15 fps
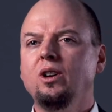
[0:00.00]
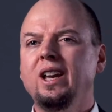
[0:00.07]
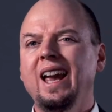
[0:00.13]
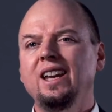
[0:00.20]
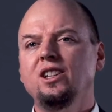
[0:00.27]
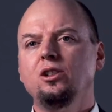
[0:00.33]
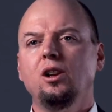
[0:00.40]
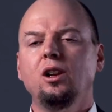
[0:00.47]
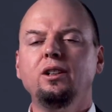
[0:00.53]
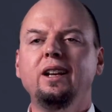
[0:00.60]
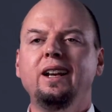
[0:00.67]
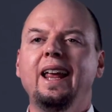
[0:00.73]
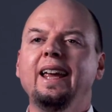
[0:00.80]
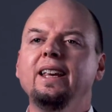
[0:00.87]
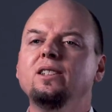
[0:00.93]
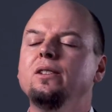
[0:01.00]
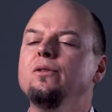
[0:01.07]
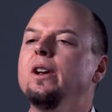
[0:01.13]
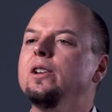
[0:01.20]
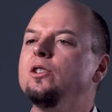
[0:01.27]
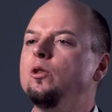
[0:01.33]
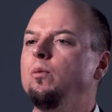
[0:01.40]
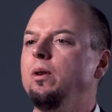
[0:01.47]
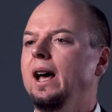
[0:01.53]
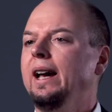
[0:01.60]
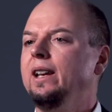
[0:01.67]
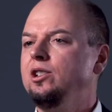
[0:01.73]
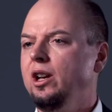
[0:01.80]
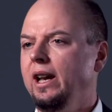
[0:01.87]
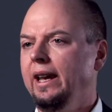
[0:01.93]
occasional delays in their
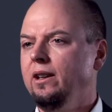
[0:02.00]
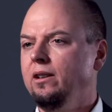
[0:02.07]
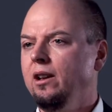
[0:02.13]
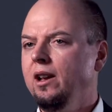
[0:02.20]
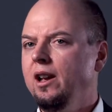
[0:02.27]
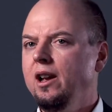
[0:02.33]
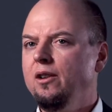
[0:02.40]
supply chain